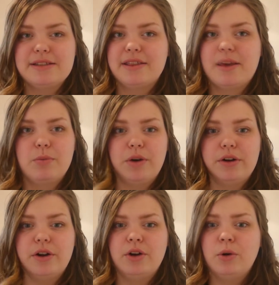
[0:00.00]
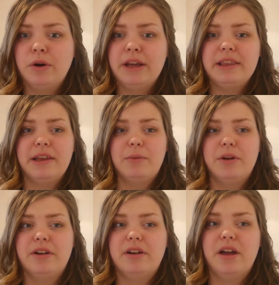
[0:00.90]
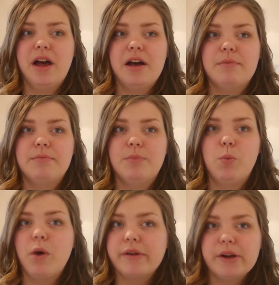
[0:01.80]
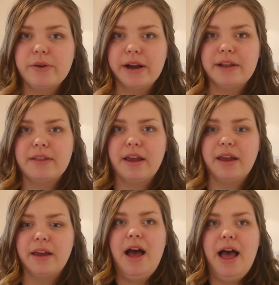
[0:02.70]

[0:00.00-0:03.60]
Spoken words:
so they weren't annoyed, they weren't worried or anything.